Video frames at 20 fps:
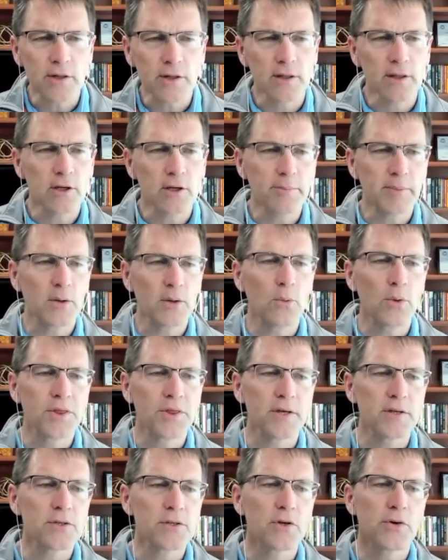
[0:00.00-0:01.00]
a little bit
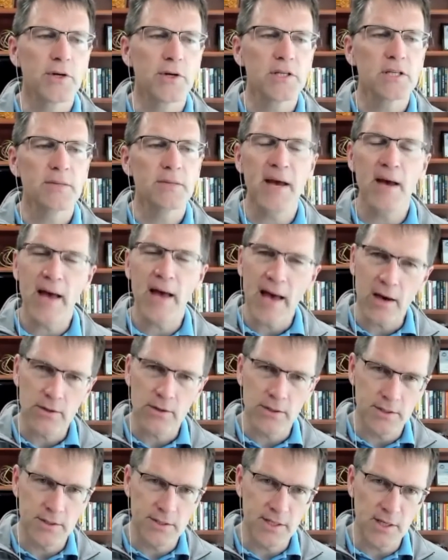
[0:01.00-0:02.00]
with us, Kris, about how
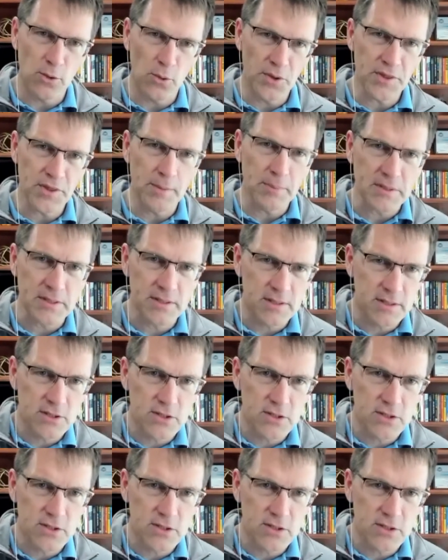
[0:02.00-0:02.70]
to deal with it, but